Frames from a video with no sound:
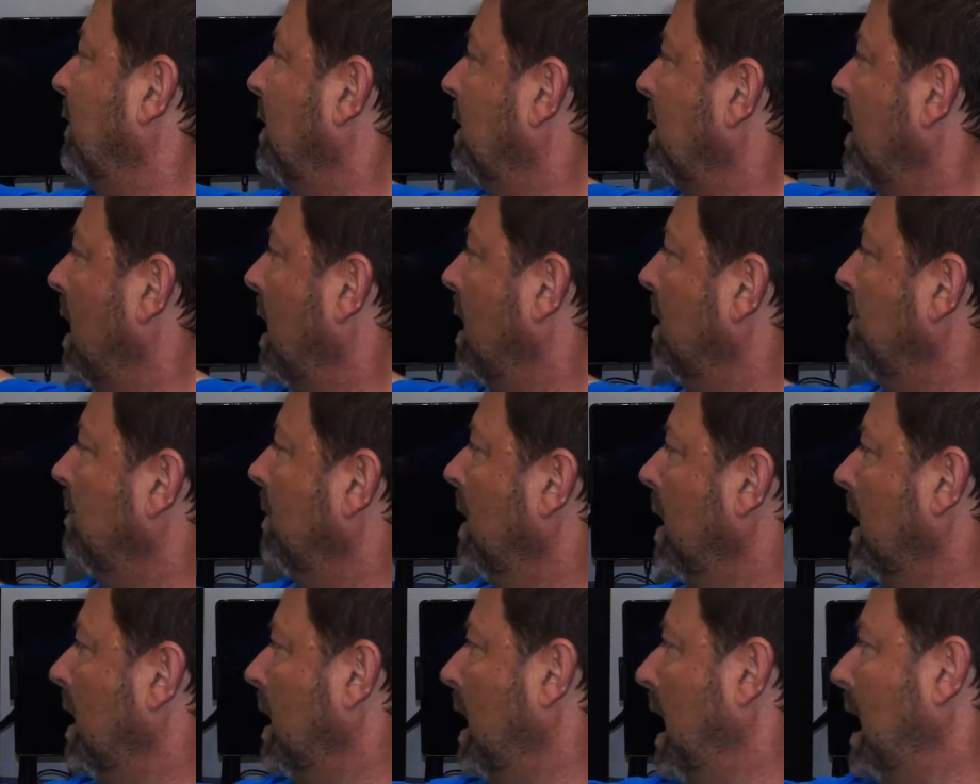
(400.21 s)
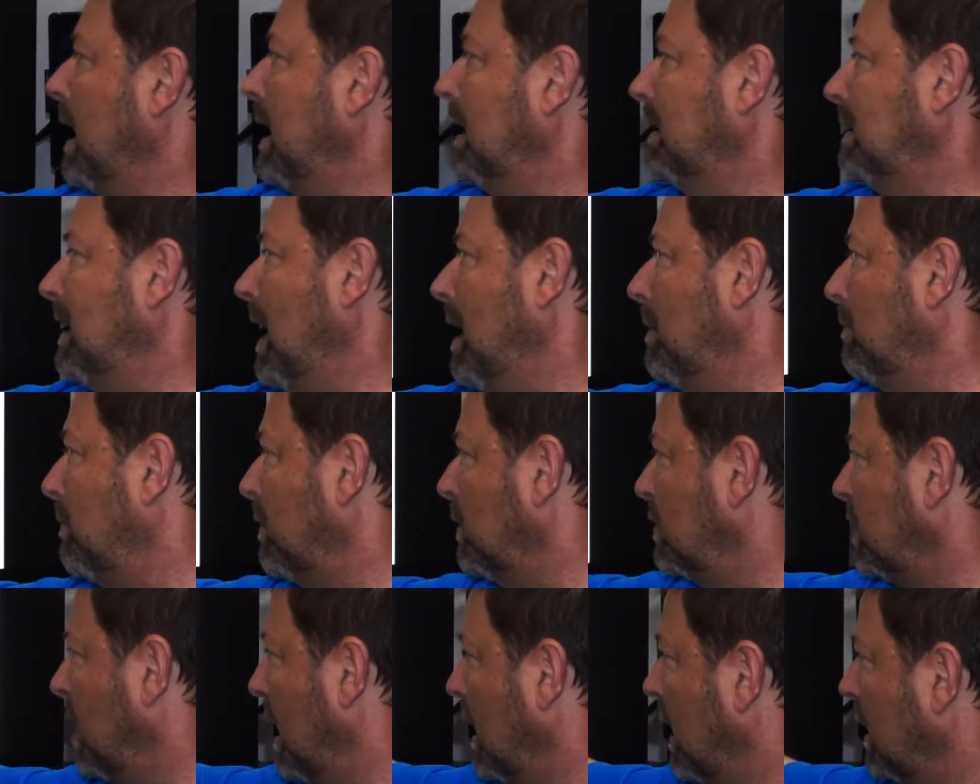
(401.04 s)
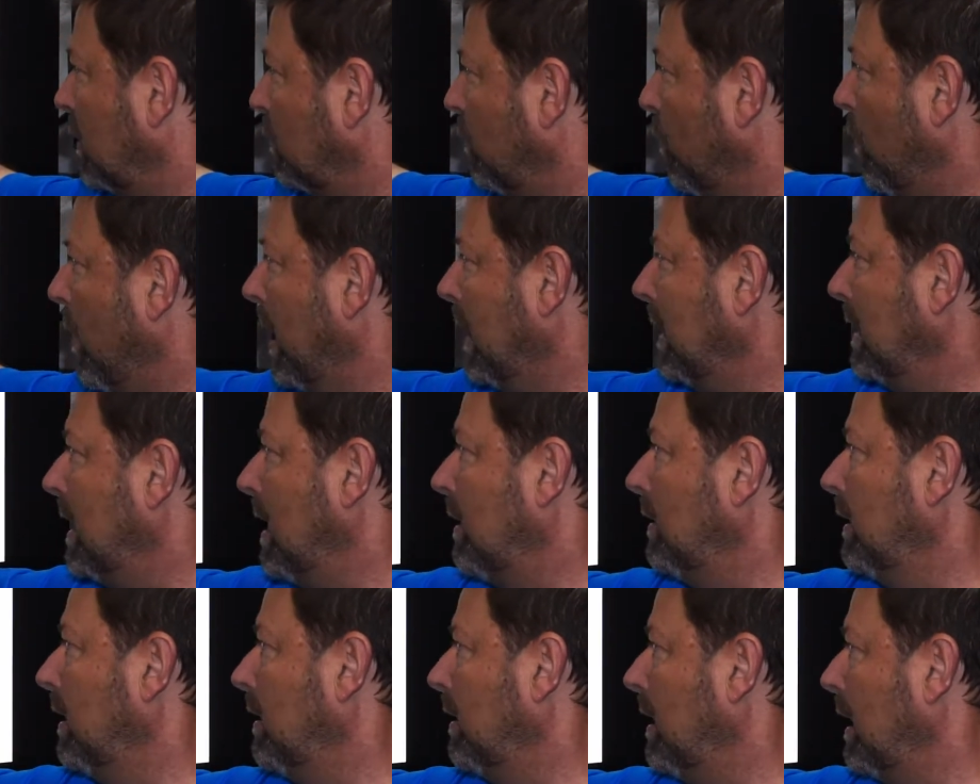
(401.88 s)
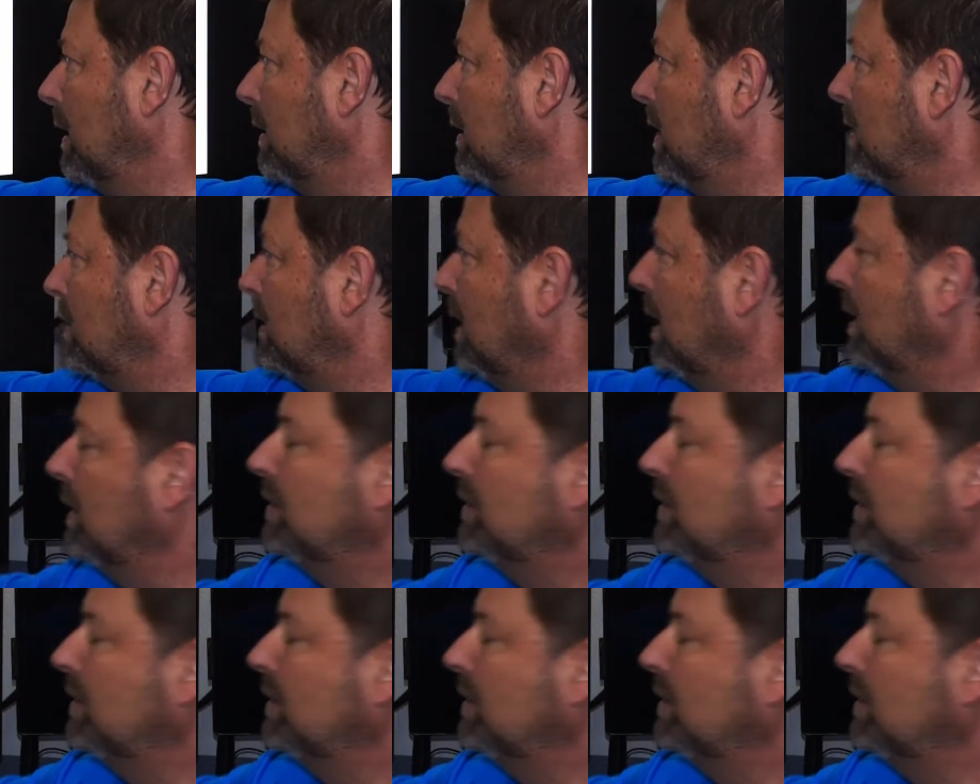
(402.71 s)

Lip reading: time, and at 10%, it's way down here like this, little